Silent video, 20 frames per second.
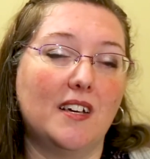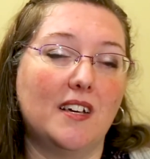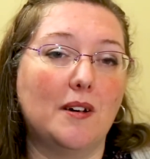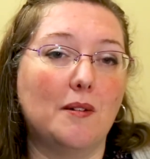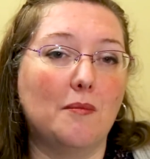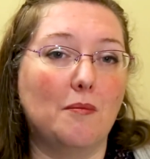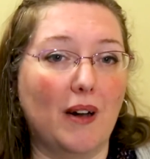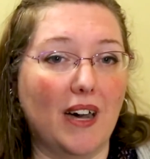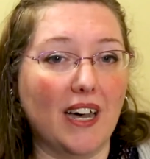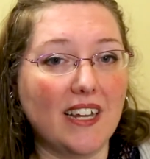
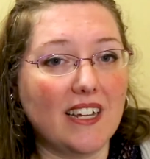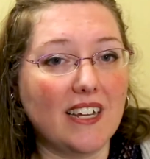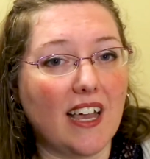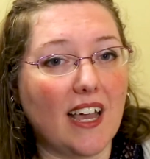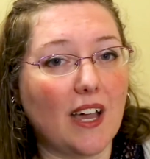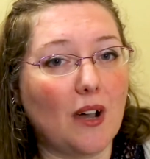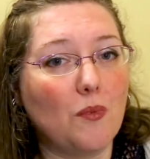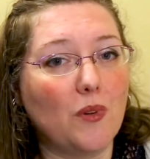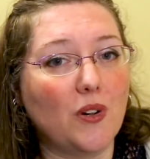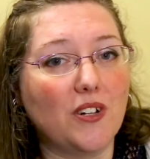But
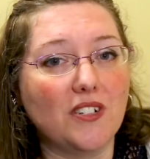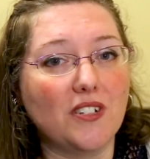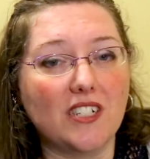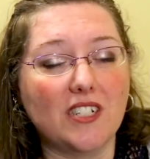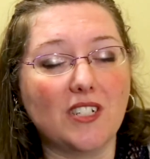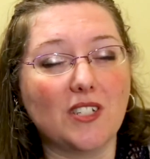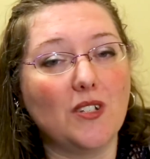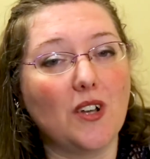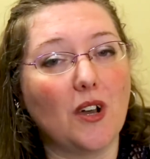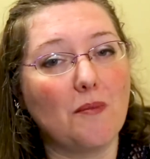our world
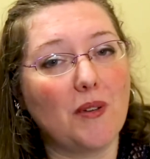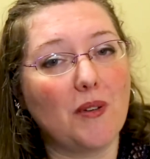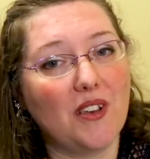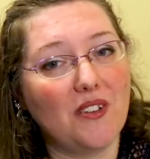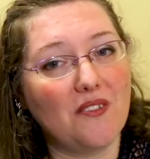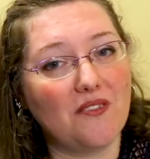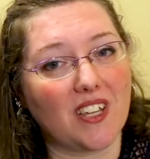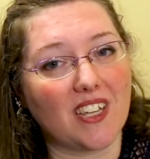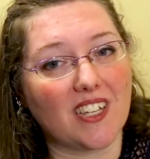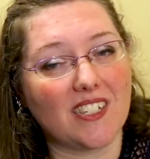is not
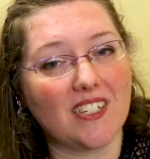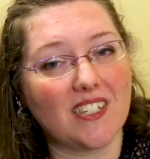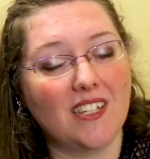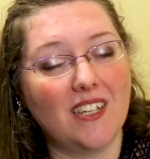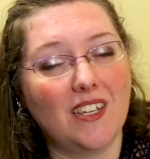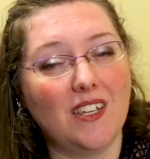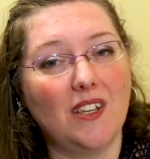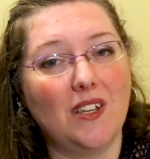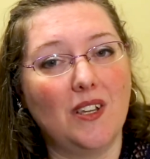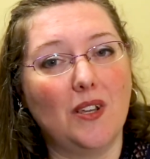perfect.
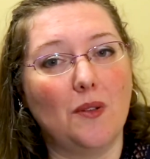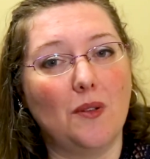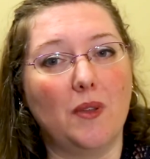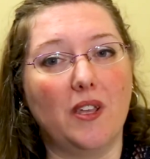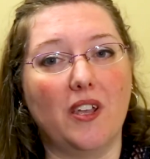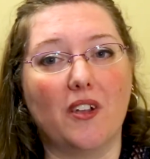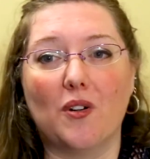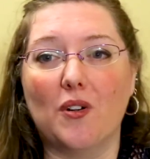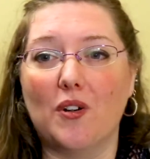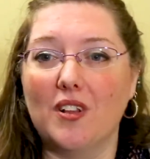
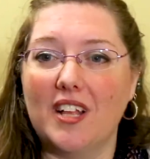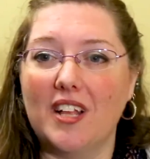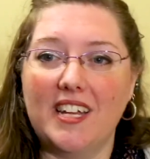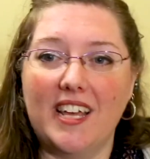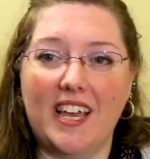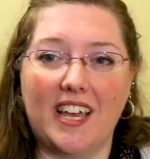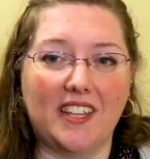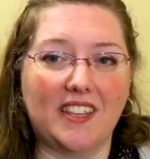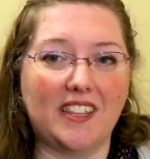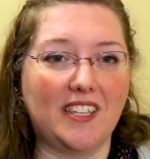We are all
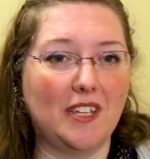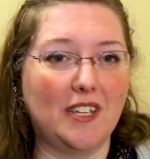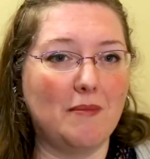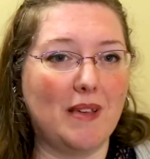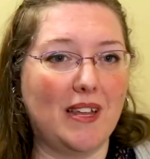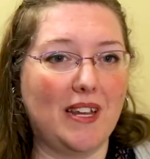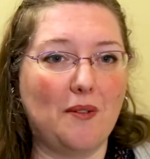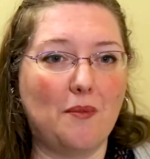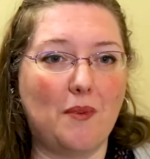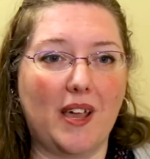unhealthy in
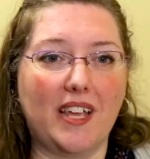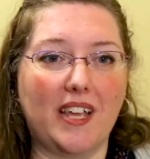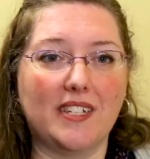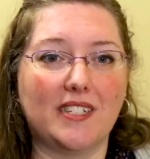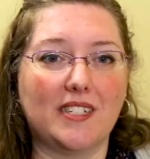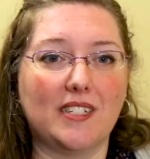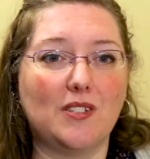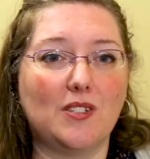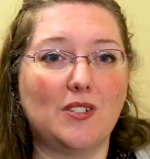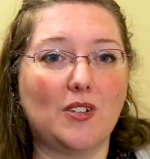many
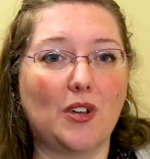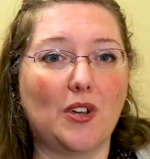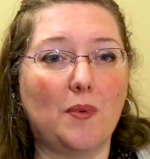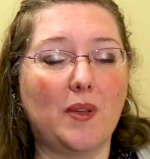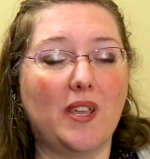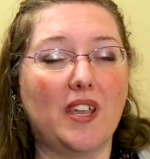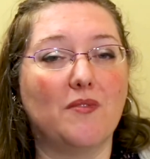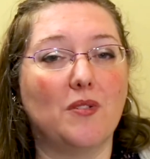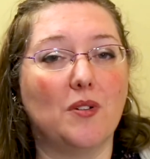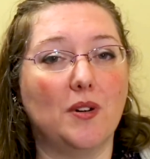ways, and so
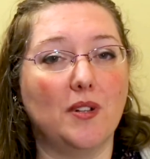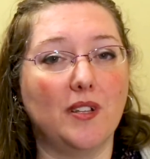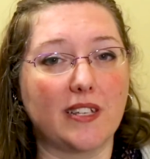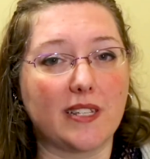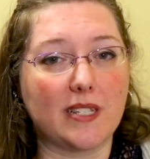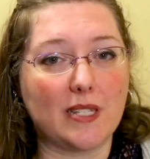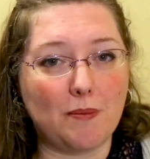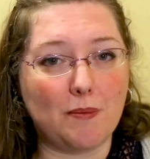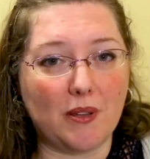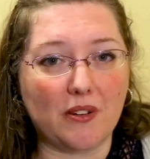we have all
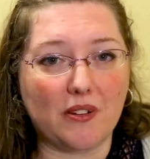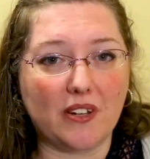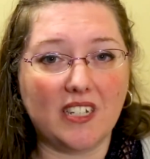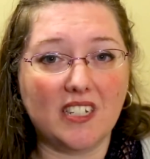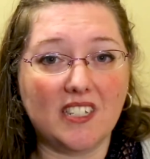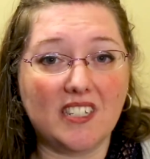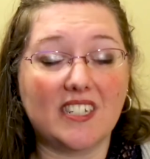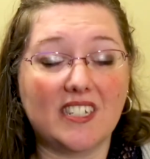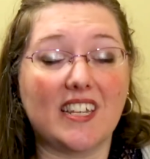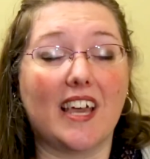
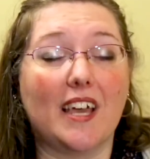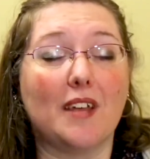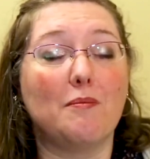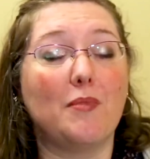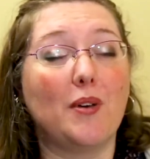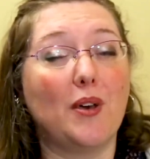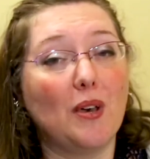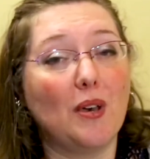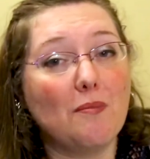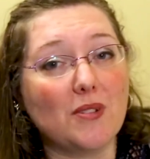experienced and
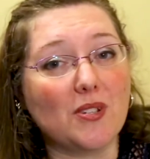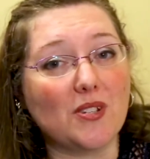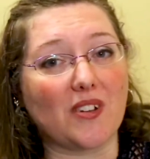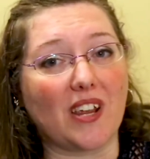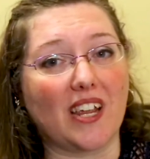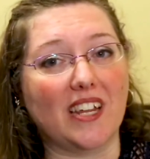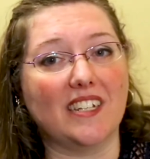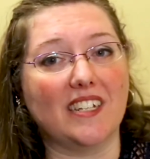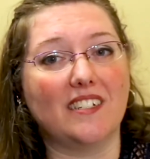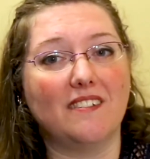
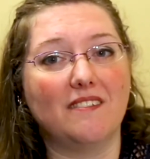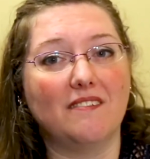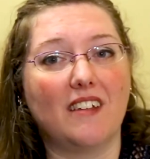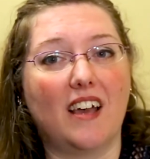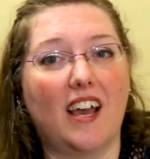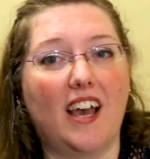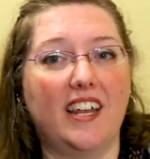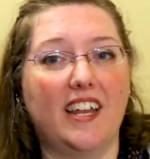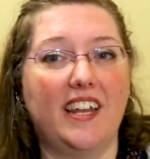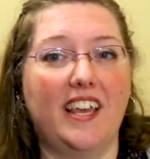perpetrated
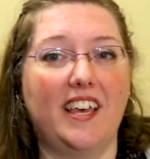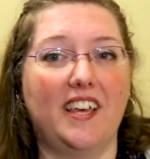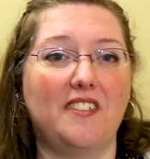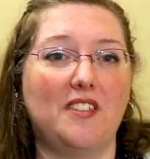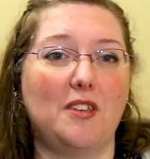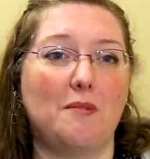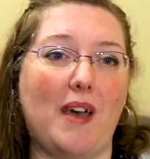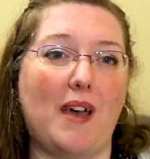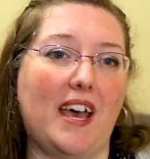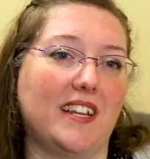
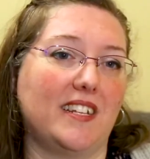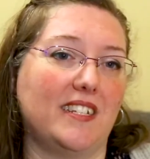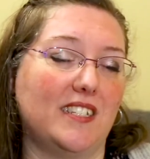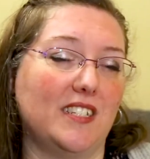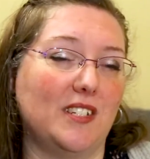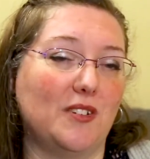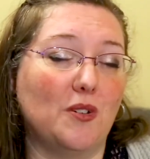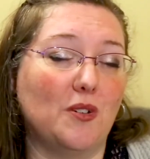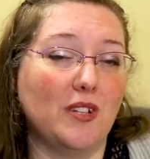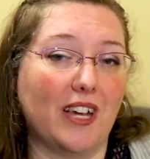unhealthy patterns
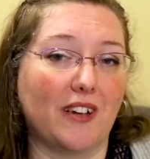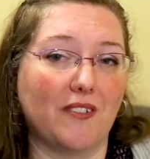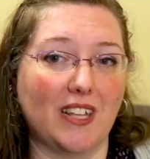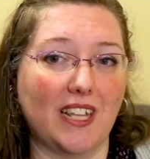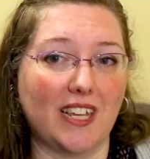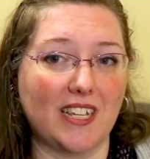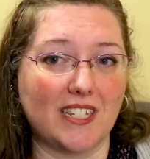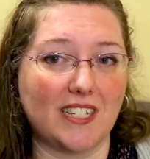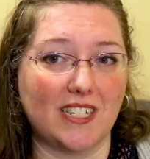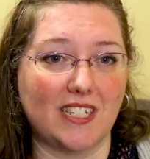in all our
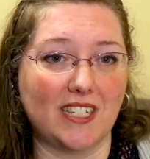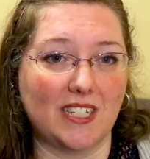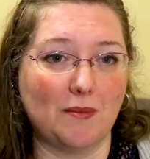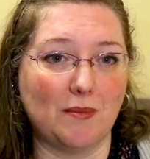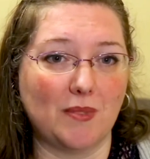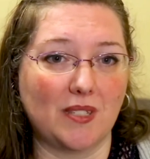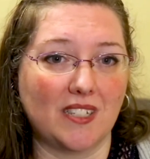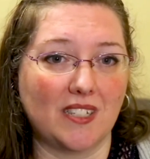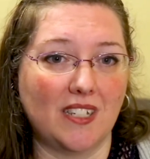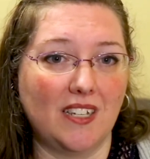relationships.